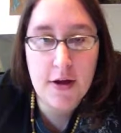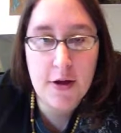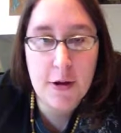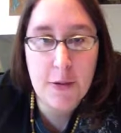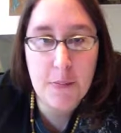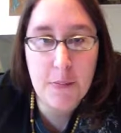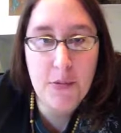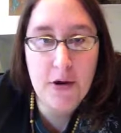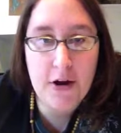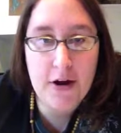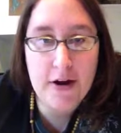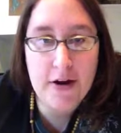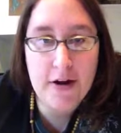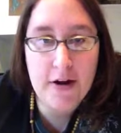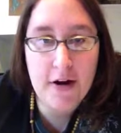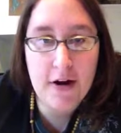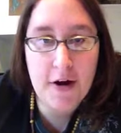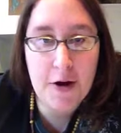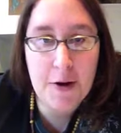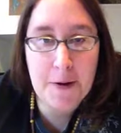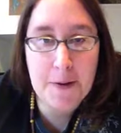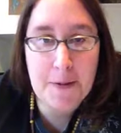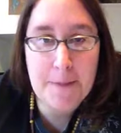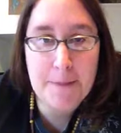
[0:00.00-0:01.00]
But
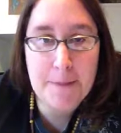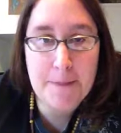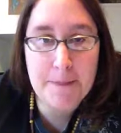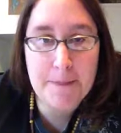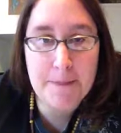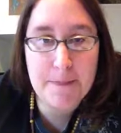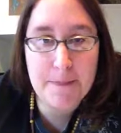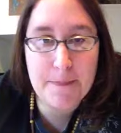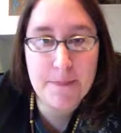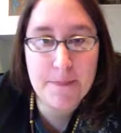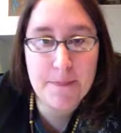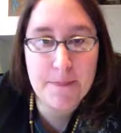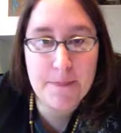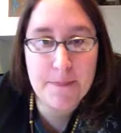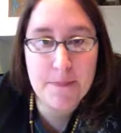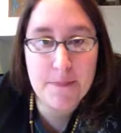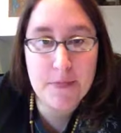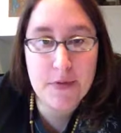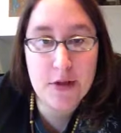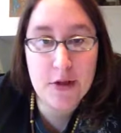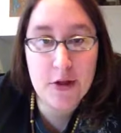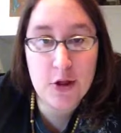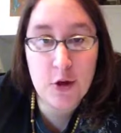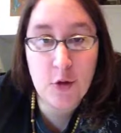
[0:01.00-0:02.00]
um
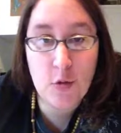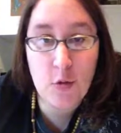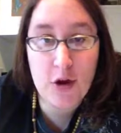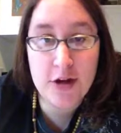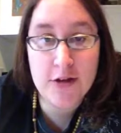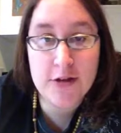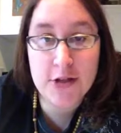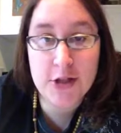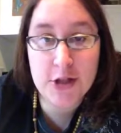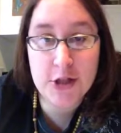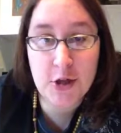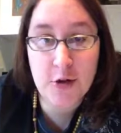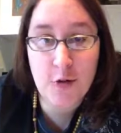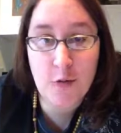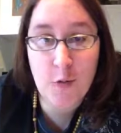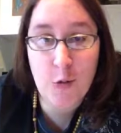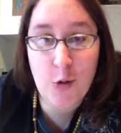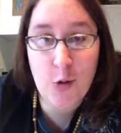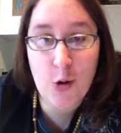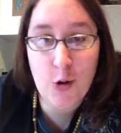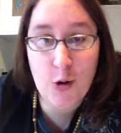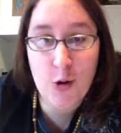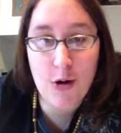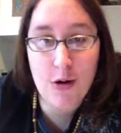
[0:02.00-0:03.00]
the ones that
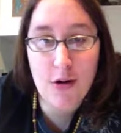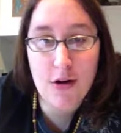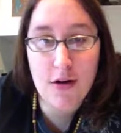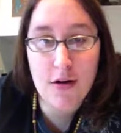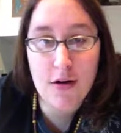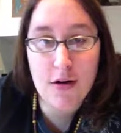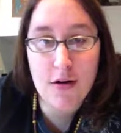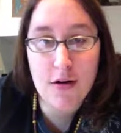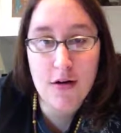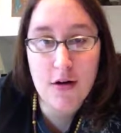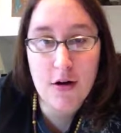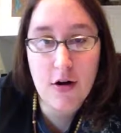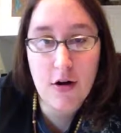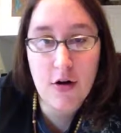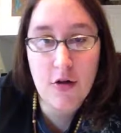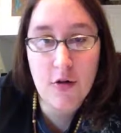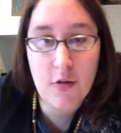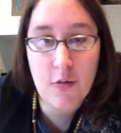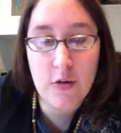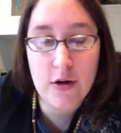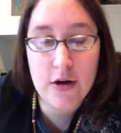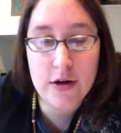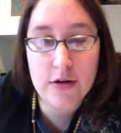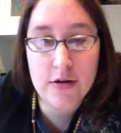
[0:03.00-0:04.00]
roar are the
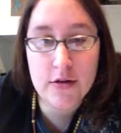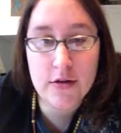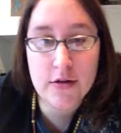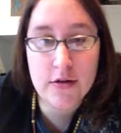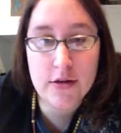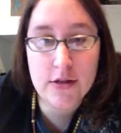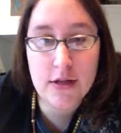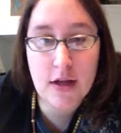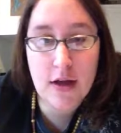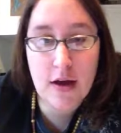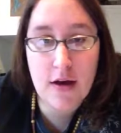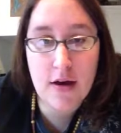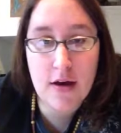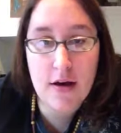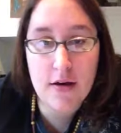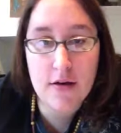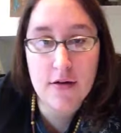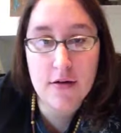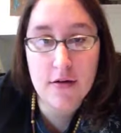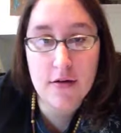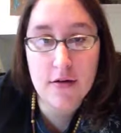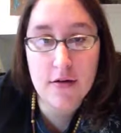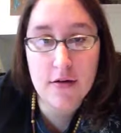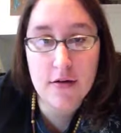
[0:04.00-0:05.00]
ones uh,
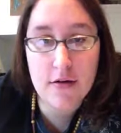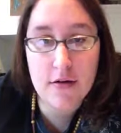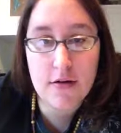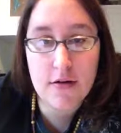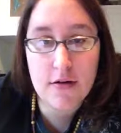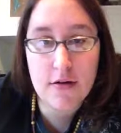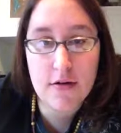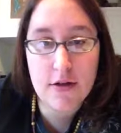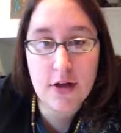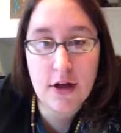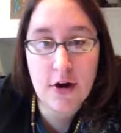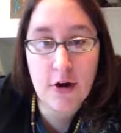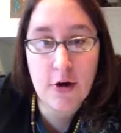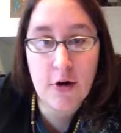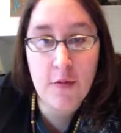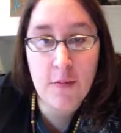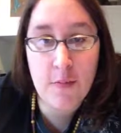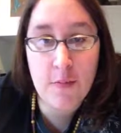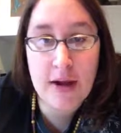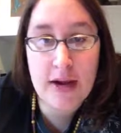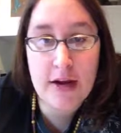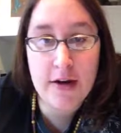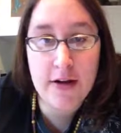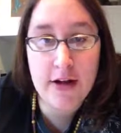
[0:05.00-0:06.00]
that are
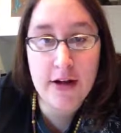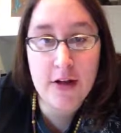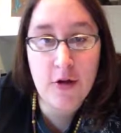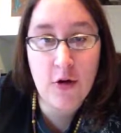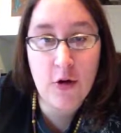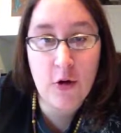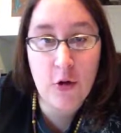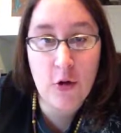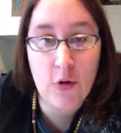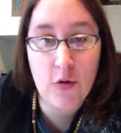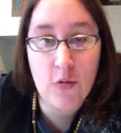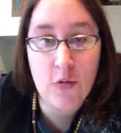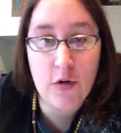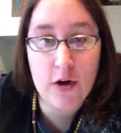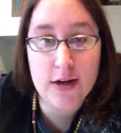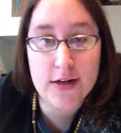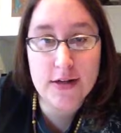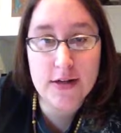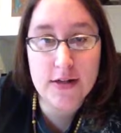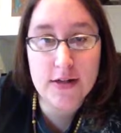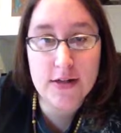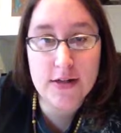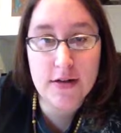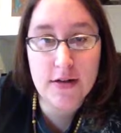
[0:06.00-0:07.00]
mainly the old
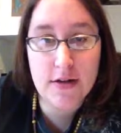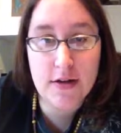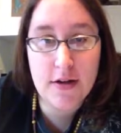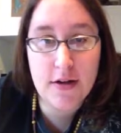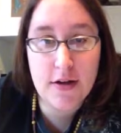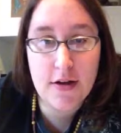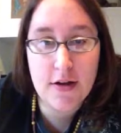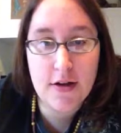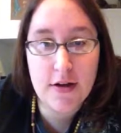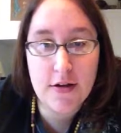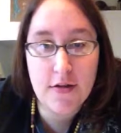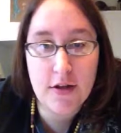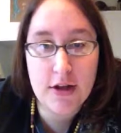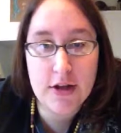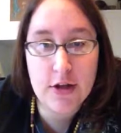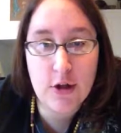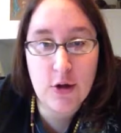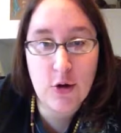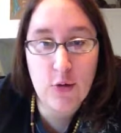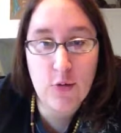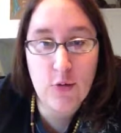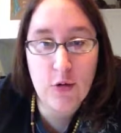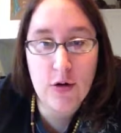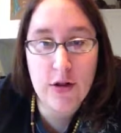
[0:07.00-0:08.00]
ones like
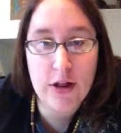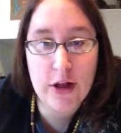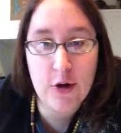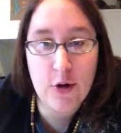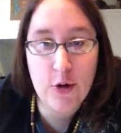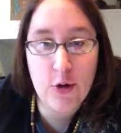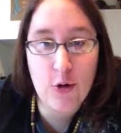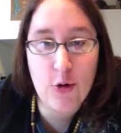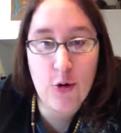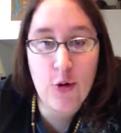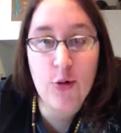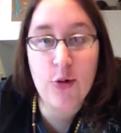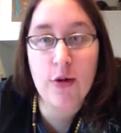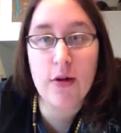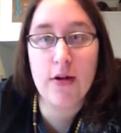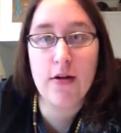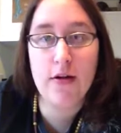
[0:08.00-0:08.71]
the really old,